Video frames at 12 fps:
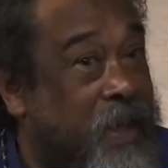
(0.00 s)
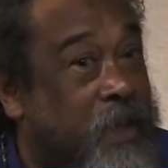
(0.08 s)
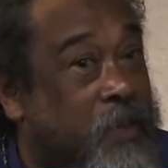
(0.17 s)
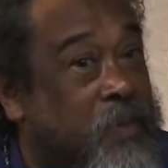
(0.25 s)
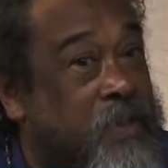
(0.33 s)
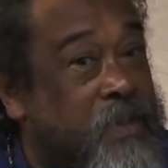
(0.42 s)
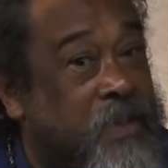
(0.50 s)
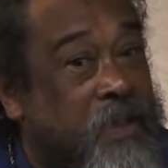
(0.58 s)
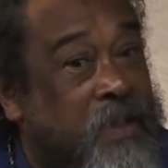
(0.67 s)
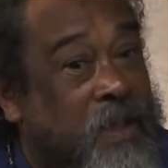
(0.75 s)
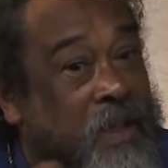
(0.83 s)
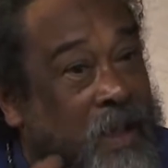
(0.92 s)
It was
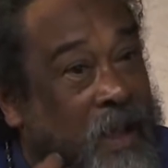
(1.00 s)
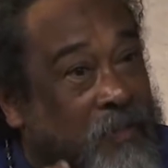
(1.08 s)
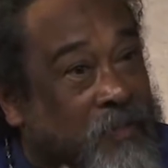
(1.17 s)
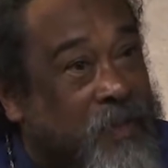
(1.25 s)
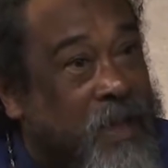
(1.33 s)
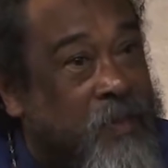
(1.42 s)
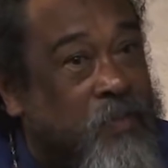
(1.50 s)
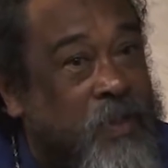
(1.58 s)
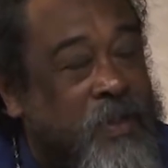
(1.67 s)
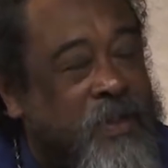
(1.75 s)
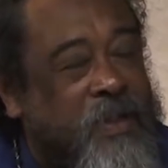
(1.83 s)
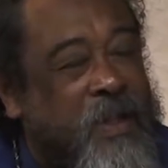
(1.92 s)
the love that
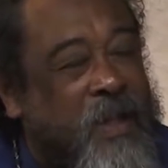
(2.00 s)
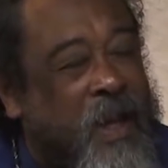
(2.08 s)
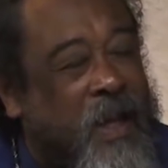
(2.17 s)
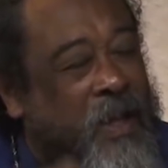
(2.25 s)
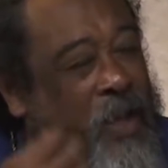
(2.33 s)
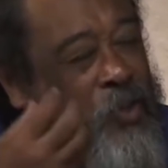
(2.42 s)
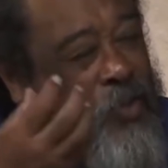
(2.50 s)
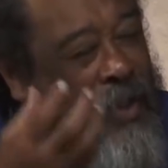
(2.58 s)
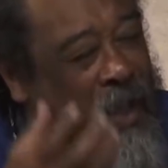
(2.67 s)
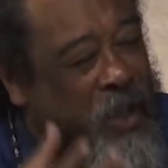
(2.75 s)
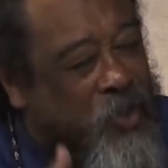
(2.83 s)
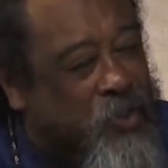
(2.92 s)
was an
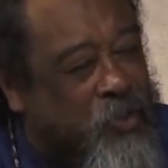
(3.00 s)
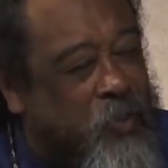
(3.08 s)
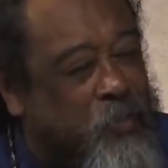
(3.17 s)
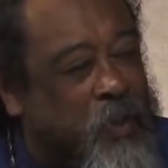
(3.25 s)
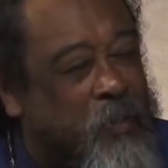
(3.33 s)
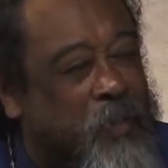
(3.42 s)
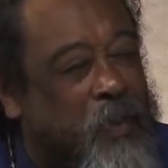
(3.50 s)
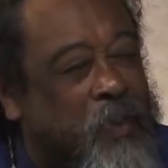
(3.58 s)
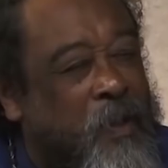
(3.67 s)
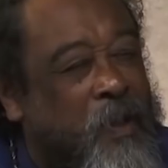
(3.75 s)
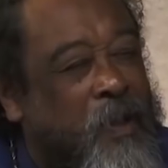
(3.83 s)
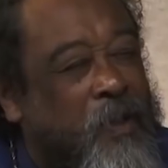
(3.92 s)
education to
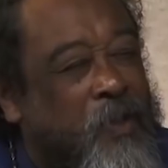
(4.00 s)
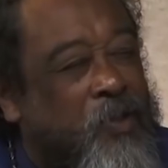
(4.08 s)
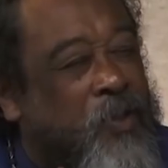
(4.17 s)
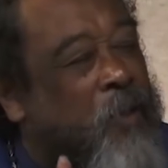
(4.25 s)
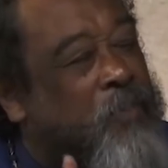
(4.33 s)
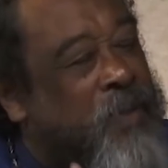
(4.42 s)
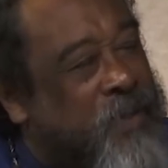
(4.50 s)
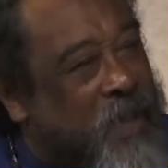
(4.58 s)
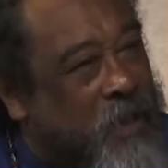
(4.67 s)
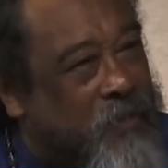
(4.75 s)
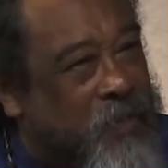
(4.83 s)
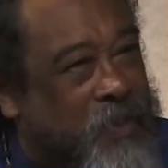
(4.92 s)
people to not be
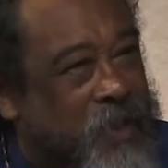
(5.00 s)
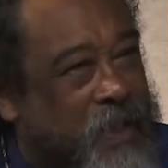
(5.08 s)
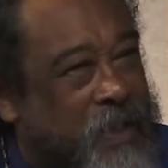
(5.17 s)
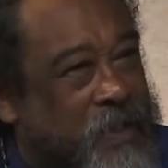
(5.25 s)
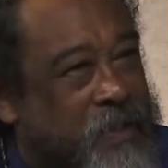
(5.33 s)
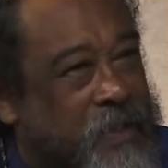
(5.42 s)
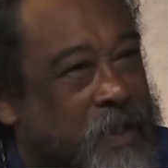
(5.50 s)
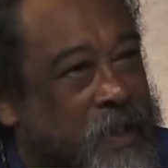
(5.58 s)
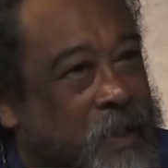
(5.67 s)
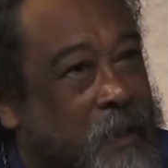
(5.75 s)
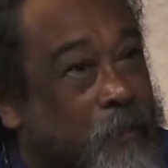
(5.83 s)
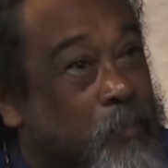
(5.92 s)
selfish like this.
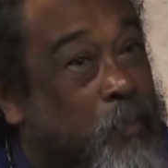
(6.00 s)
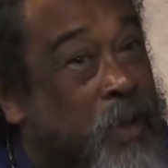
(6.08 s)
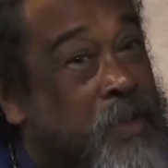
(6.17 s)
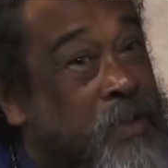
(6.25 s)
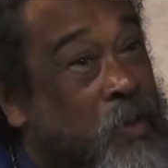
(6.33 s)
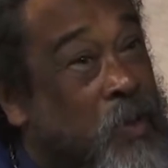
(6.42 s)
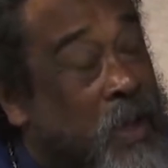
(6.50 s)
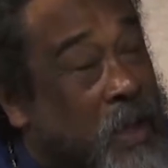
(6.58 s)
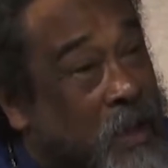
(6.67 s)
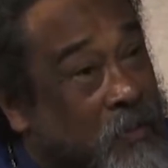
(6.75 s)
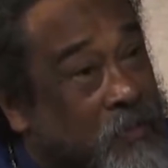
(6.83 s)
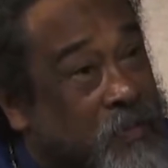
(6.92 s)
But there's a
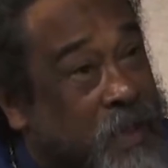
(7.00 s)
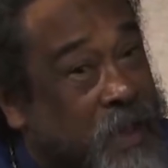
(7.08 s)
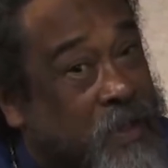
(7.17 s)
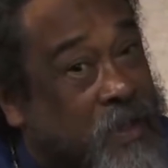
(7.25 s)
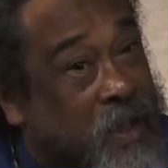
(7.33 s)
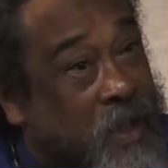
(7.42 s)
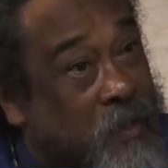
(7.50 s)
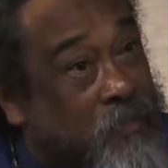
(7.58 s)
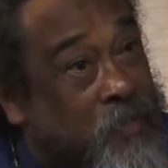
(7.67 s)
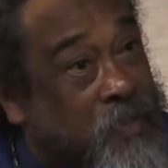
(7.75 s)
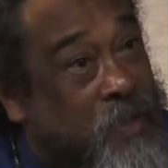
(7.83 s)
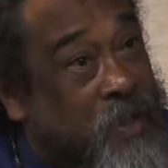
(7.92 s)
love that
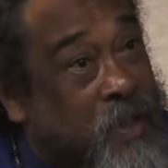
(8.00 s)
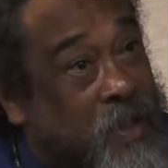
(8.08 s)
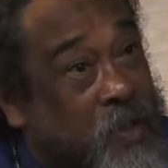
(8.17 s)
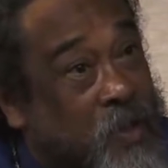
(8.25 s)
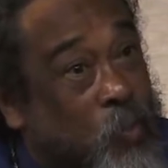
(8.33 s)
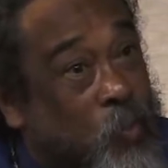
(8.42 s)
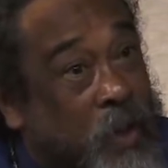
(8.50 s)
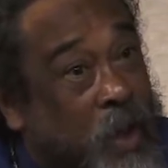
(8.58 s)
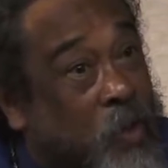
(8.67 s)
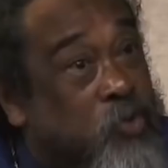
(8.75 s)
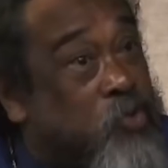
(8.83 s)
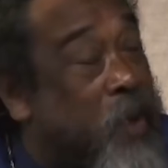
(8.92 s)
comes
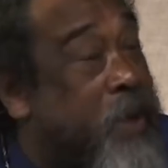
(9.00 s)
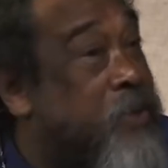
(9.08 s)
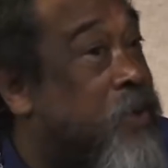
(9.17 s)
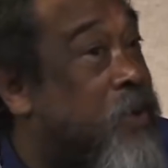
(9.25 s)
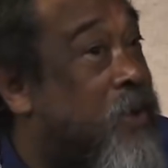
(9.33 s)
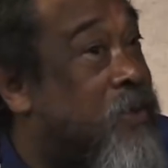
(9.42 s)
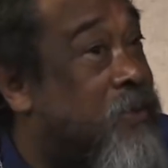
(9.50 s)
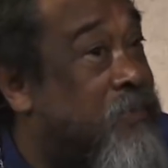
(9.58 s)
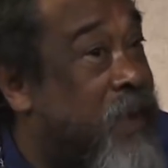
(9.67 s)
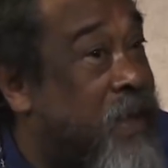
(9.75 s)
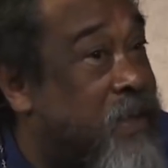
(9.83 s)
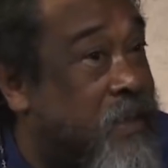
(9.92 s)
without trying to
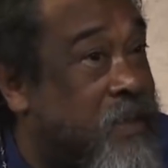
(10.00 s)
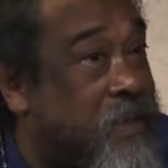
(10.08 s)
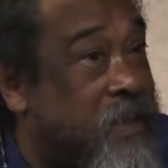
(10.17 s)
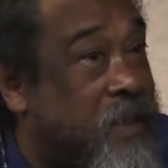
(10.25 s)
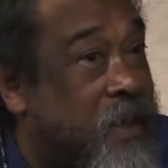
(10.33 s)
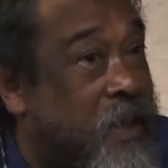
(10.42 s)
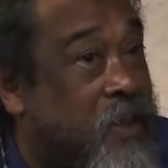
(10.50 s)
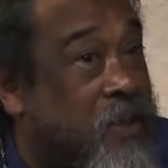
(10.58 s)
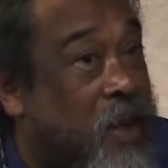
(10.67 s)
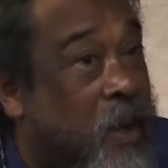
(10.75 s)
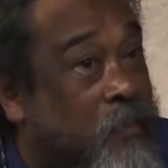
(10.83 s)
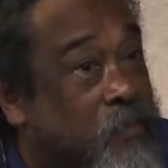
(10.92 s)
cultivate it.
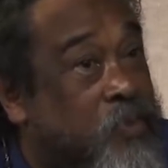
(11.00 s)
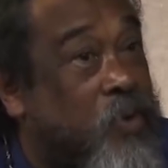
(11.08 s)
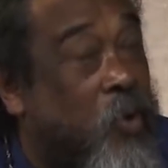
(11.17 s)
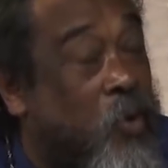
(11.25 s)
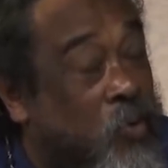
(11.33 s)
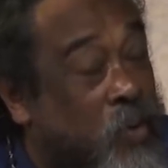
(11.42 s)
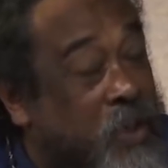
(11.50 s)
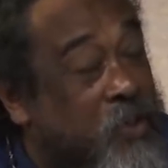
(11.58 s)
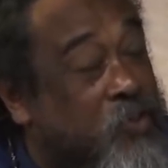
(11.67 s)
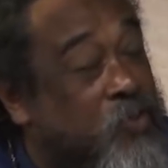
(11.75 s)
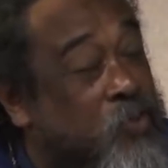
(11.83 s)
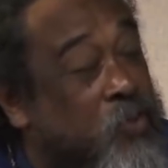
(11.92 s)
It comes mainly
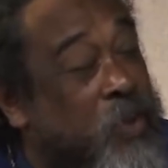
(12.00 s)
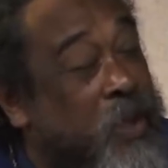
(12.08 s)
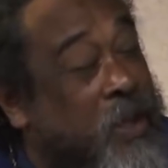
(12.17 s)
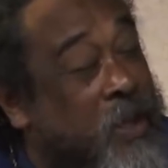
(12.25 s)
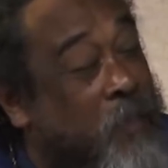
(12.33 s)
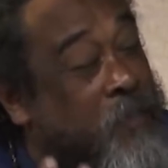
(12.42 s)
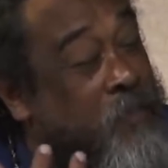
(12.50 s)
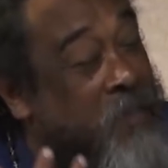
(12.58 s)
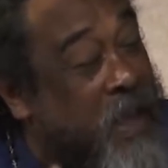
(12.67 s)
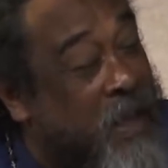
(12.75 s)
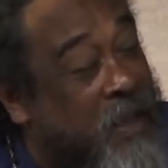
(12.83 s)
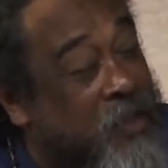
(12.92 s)

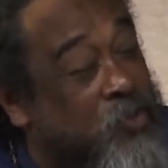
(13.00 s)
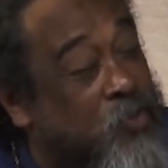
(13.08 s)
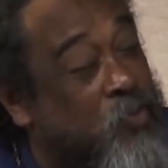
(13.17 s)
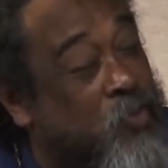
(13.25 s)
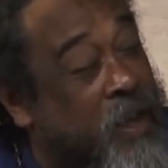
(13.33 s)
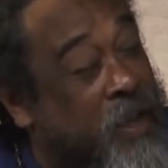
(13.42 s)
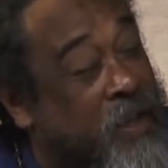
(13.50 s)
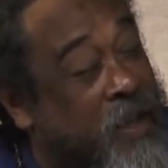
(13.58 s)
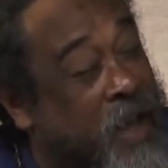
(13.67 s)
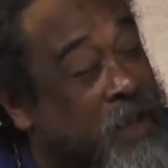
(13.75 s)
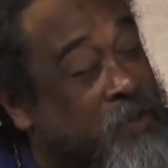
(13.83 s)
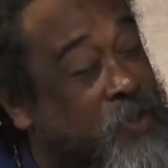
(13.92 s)
through
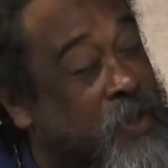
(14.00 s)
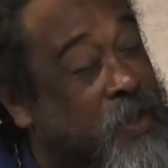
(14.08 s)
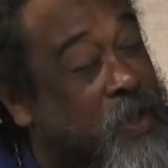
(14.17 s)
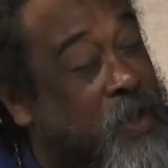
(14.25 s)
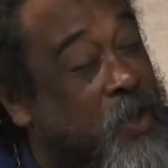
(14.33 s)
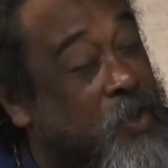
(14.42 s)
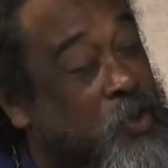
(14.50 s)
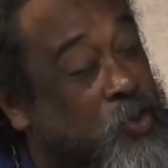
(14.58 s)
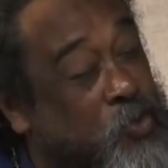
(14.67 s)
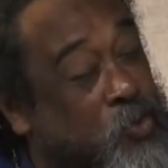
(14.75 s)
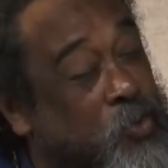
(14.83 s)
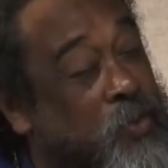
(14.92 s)
recognizing the
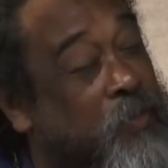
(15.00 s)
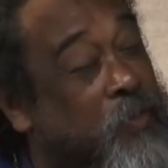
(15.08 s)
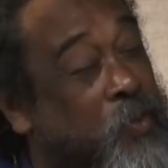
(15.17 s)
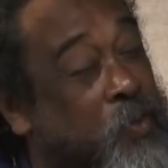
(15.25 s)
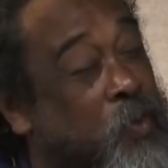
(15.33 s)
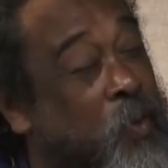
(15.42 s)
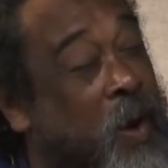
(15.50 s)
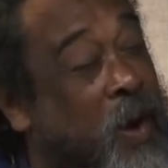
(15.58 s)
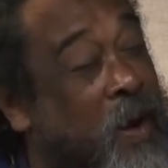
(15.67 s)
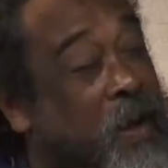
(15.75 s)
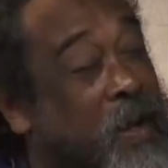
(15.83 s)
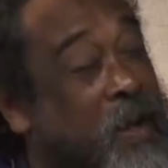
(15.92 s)
truth of who you
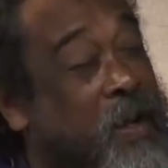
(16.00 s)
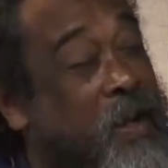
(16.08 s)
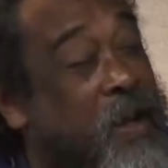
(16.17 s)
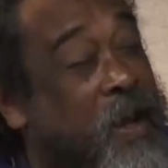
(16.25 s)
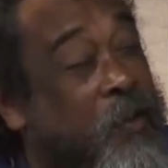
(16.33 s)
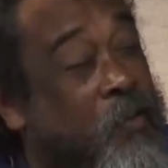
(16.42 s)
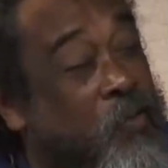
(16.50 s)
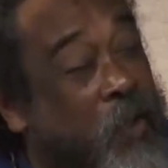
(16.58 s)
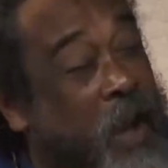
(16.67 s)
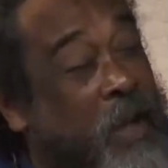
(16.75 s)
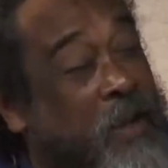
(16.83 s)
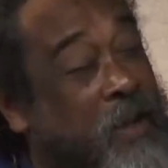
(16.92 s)
are. And
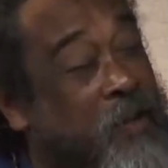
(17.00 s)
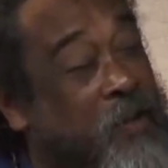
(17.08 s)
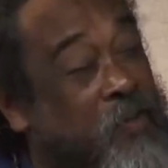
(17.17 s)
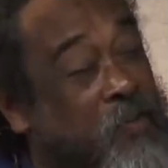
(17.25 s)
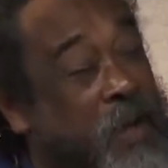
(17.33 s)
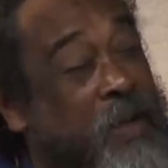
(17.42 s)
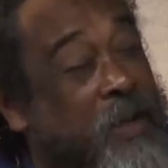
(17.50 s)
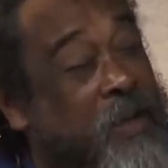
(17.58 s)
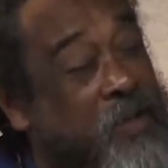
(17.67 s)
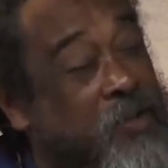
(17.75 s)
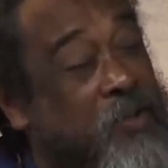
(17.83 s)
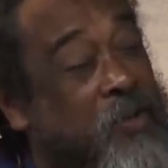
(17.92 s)
right there in the
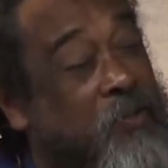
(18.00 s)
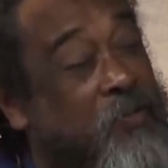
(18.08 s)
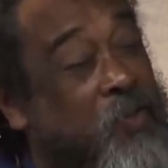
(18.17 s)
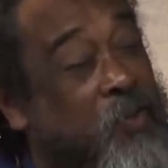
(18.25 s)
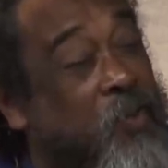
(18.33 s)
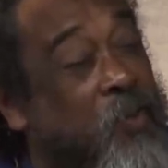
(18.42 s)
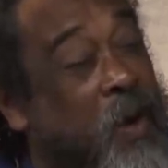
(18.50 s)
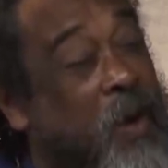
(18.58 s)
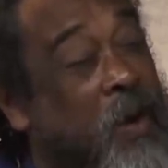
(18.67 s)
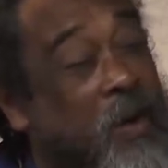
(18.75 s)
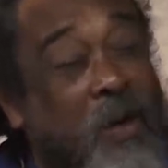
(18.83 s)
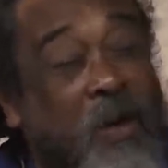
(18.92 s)
recognition of who you
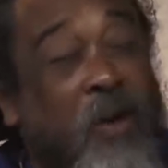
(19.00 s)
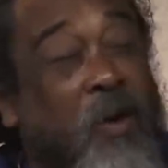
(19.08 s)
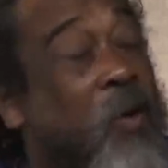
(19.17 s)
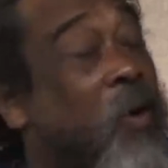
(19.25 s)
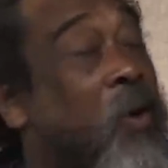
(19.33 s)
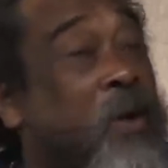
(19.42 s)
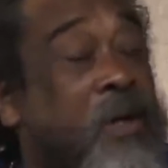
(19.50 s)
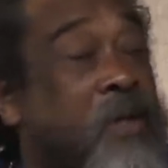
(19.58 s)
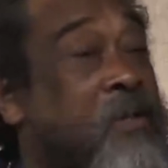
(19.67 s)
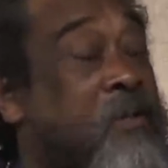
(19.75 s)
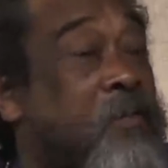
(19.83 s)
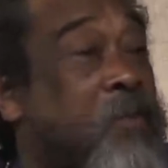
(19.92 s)
are, all
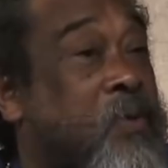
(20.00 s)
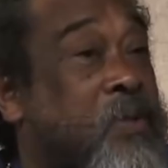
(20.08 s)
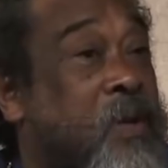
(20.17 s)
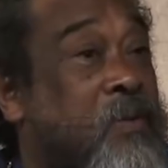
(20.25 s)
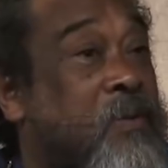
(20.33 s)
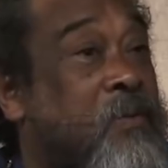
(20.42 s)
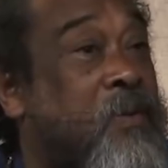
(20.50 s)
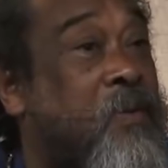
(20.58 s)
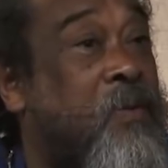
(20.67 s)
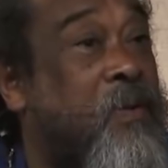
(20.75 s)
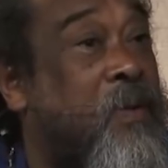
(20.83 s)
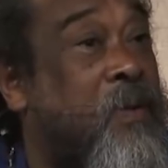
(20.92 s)
this pours out of you.